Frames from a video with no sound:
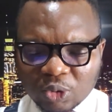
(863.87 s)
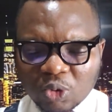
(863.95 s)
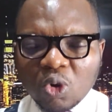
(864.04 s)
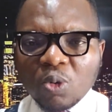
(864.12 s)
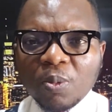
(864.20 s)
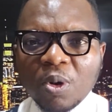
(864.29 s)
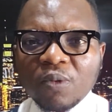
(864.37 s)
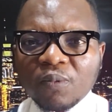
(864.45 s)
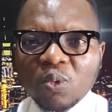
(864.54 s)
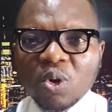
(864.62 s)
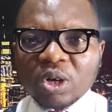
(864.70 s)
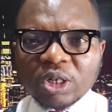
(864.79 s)
Scope
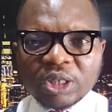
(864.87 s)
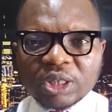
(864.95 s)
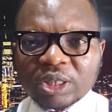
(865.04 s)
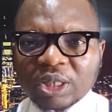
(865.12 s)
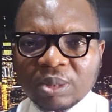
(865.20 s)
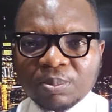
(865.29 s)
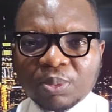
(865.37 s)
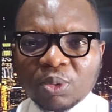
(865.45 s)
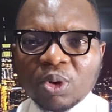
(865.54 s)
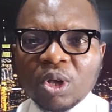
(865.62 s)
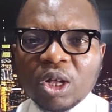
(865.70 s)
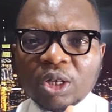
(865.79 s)
of work is simple.